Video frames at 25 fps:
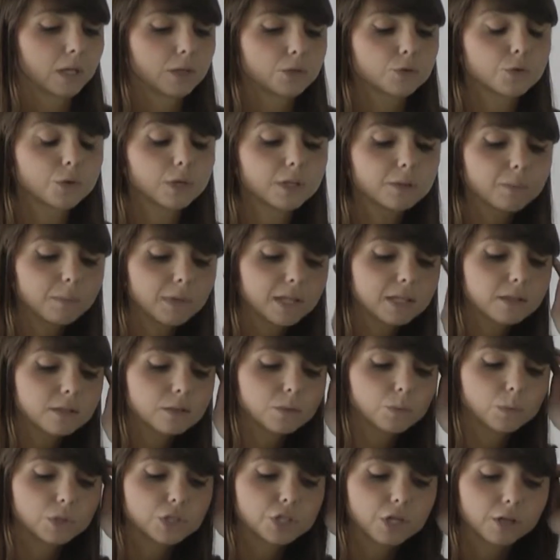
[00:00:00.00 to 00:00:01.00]

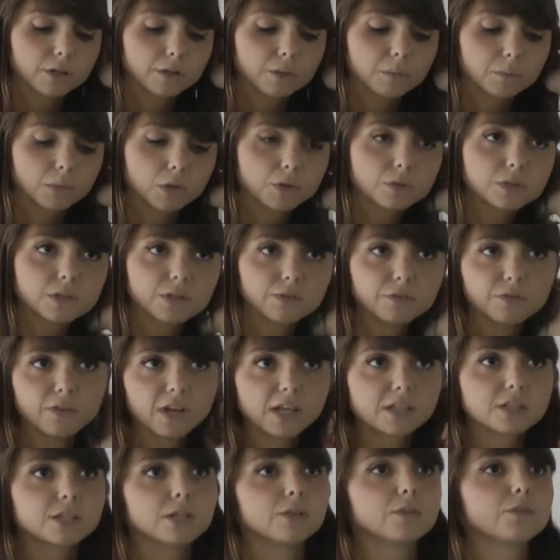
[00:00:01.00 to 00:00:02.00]
treatments which are the most
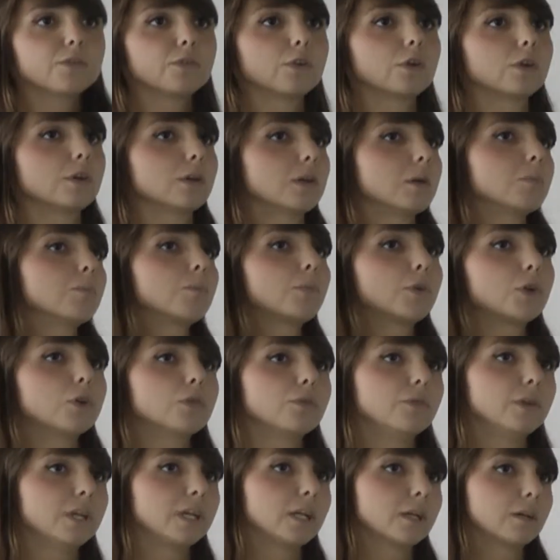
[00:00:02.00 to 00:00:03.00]
effective for
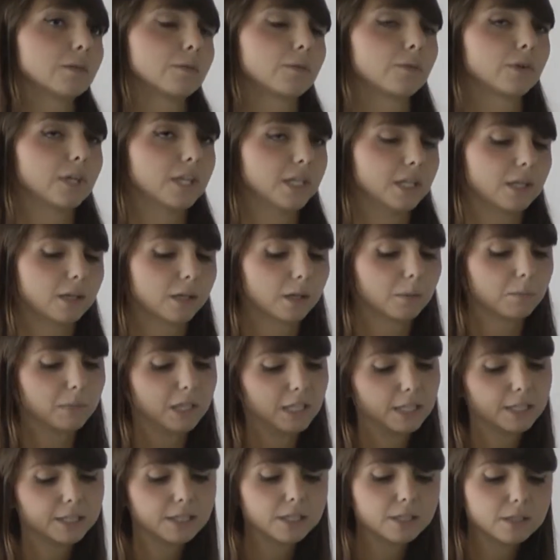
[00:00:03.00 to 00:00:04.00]
improving reading
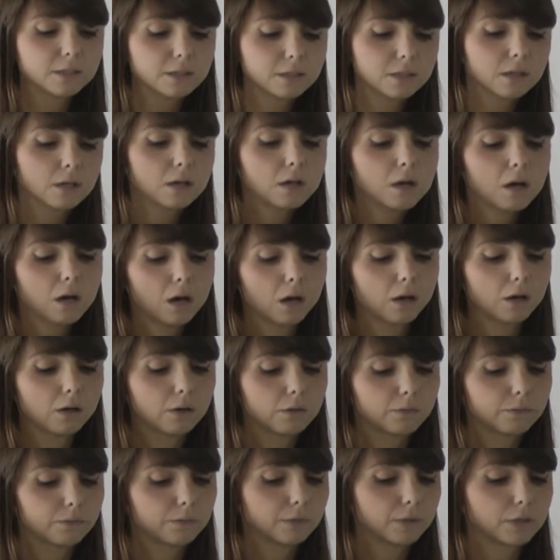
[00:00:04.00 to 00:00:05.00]
abilities
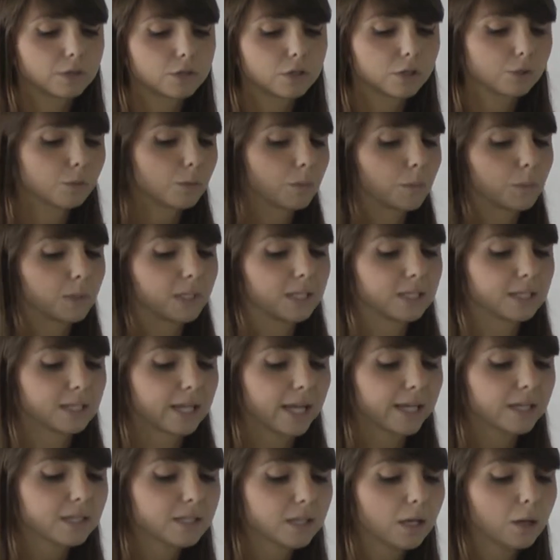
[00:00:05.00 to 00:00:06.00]
of children with
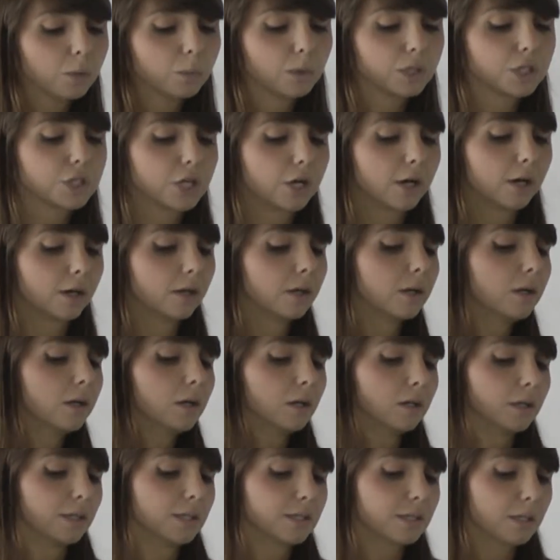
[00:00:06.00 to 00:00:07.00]
dyslexia, which are
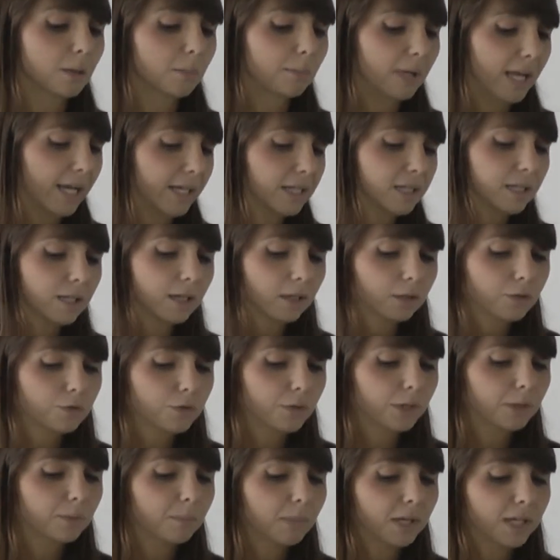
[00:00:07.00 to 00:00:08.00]
the sublexical
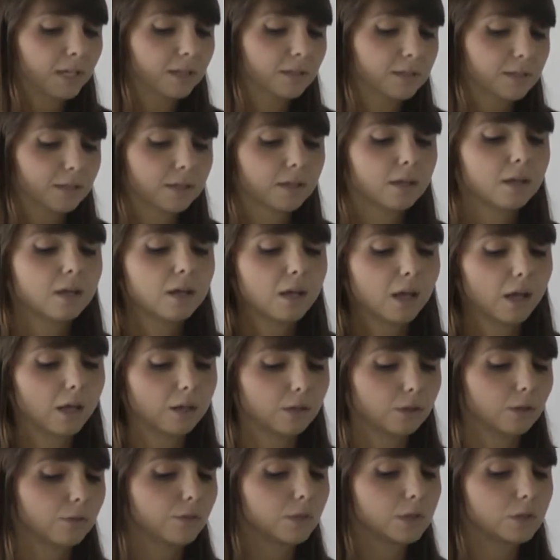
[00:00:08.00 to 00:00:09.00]
treatment
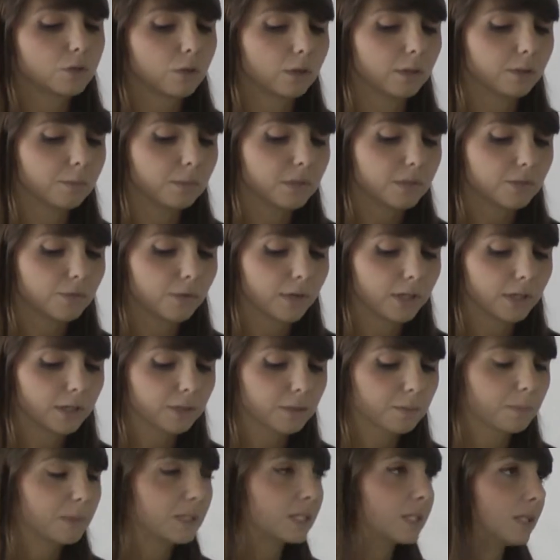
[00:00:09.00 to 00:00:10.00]
and the visual hemispheric
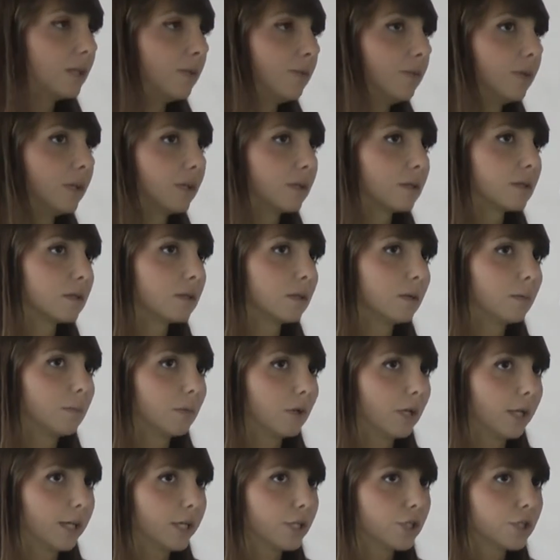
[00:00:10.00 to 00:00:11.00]
specific
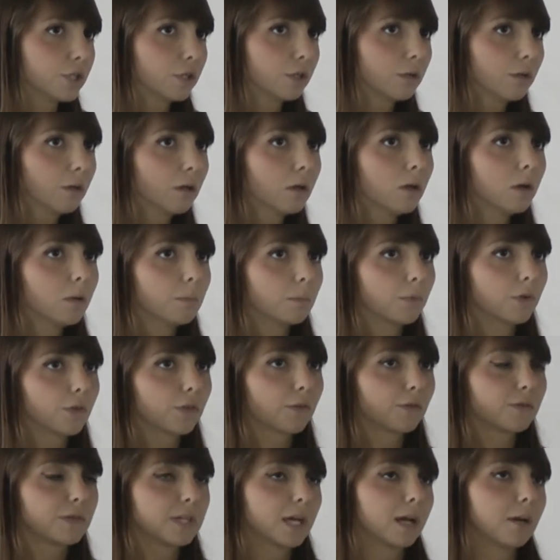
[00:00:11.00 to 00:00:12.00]
stimulation, both
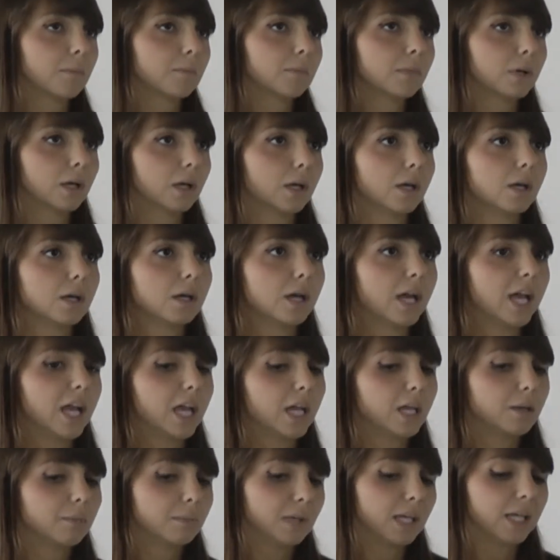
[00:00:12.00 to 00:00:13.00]
of them are
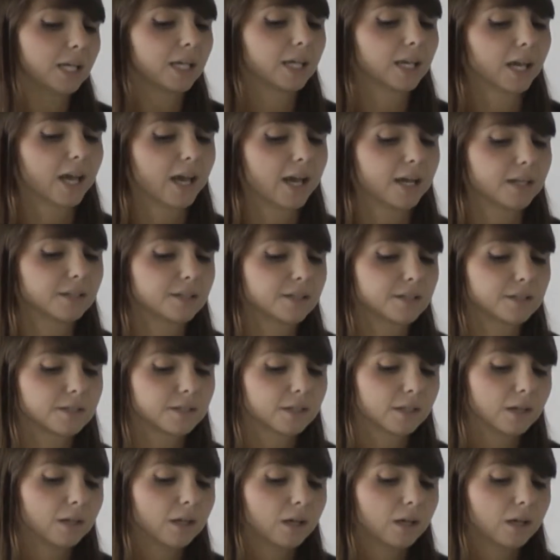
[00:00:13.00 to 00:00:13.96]
aiming at